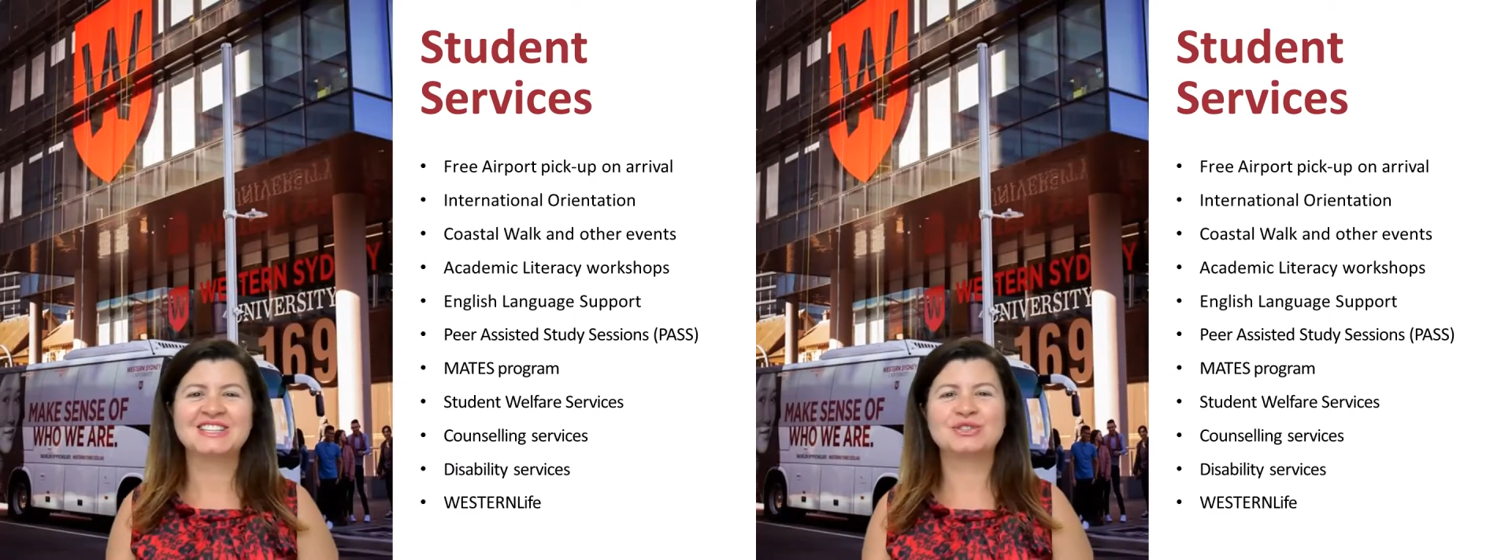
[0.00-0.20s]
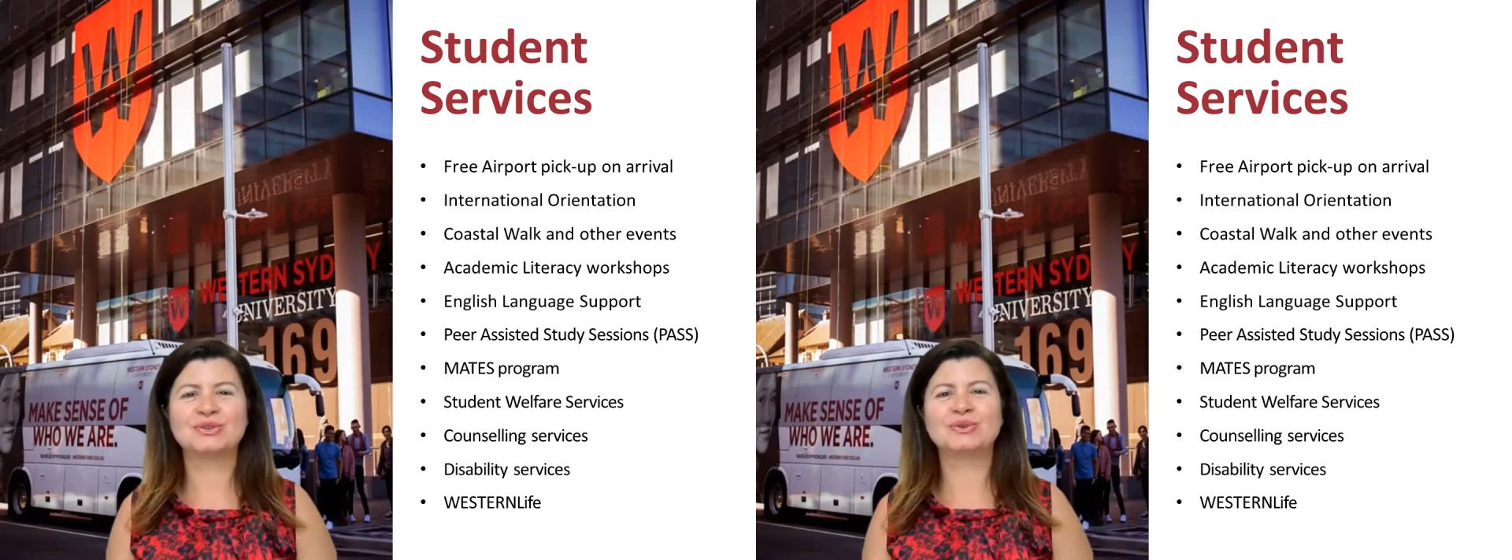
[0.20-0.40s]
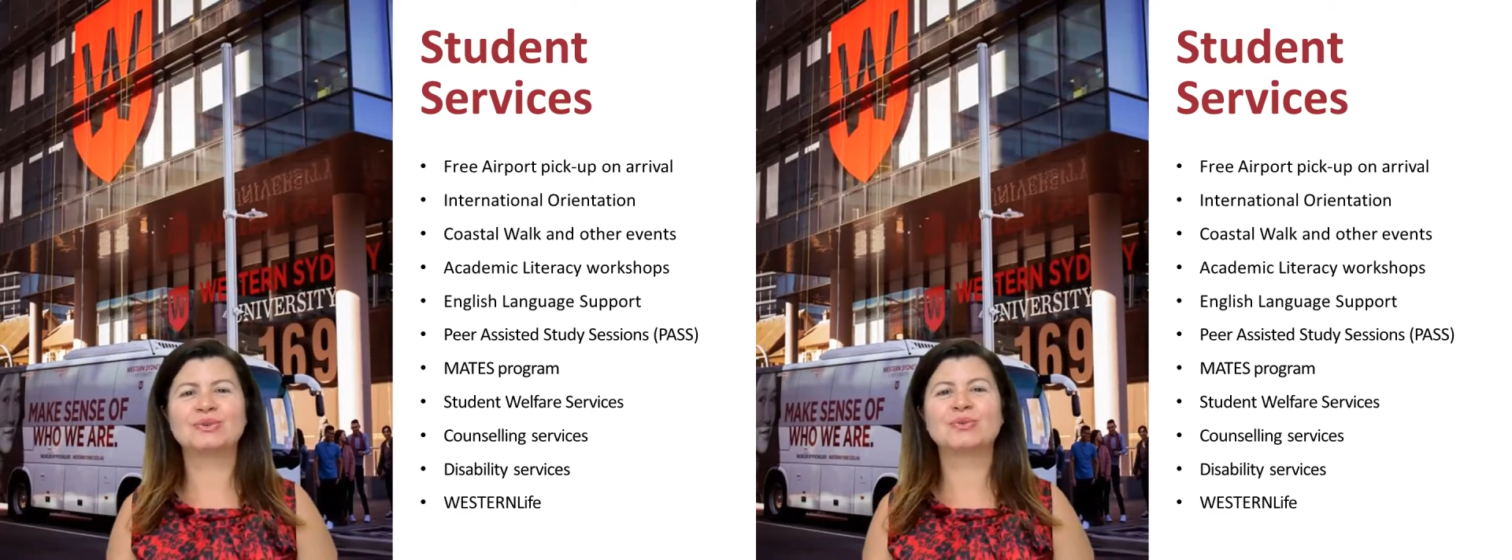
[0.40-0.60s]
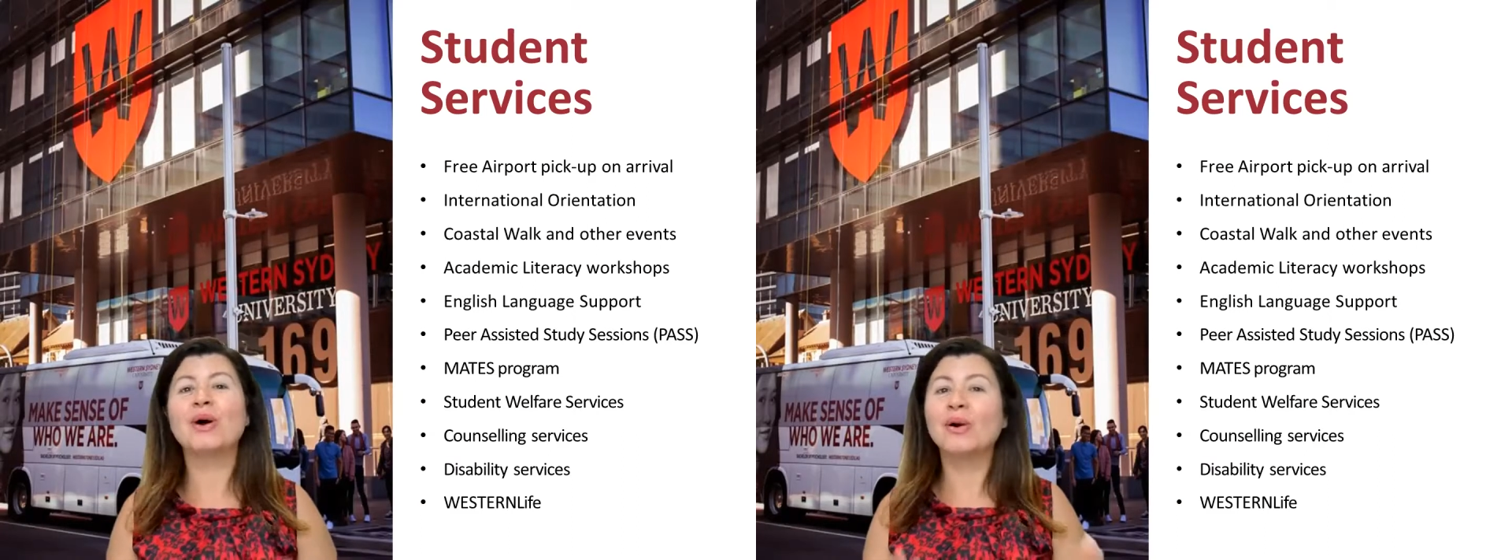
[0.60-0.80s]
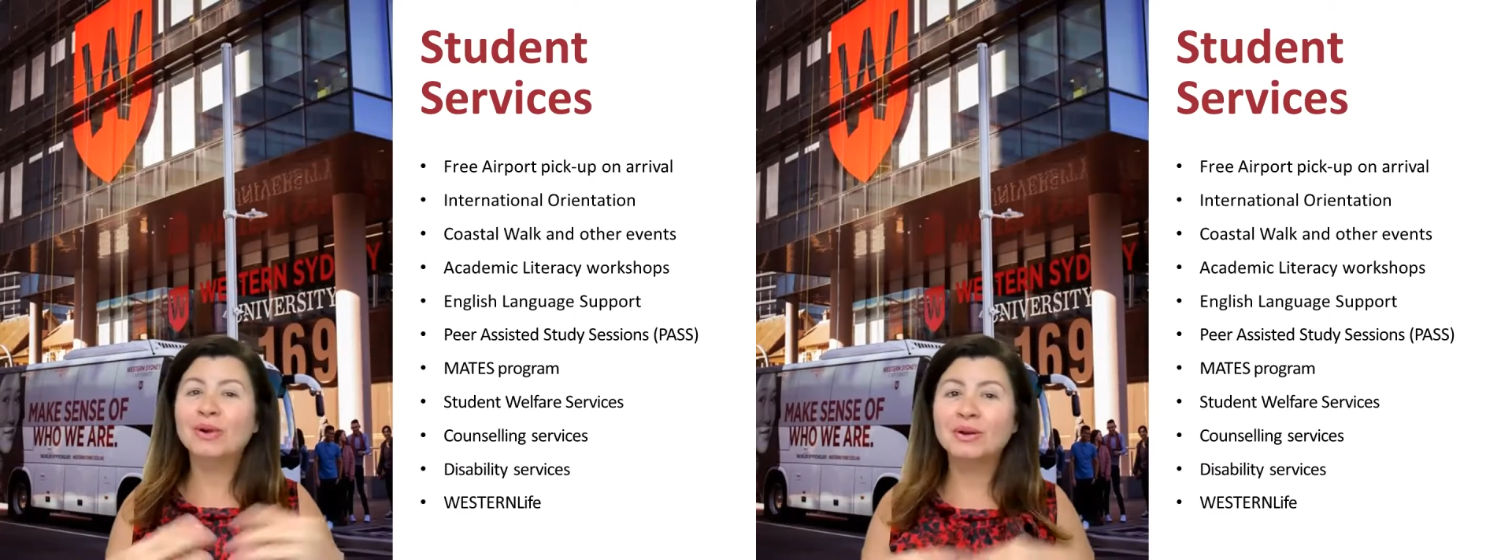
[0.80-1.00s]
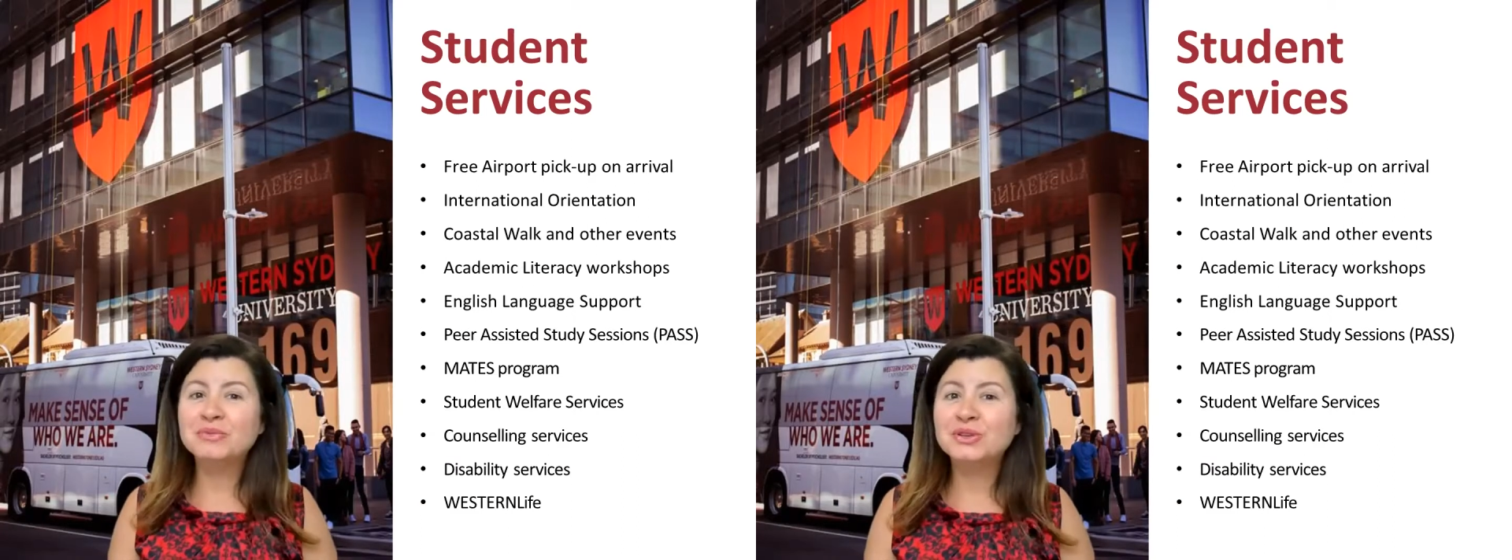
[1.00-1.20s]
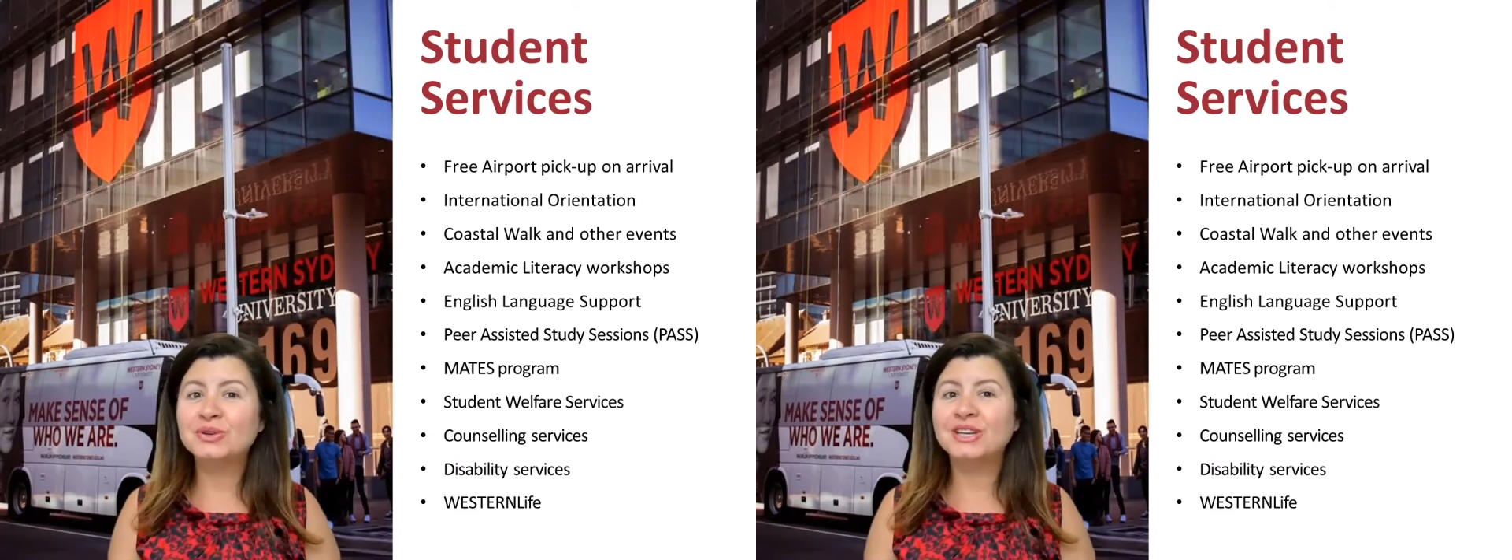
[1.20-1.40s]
to welcome you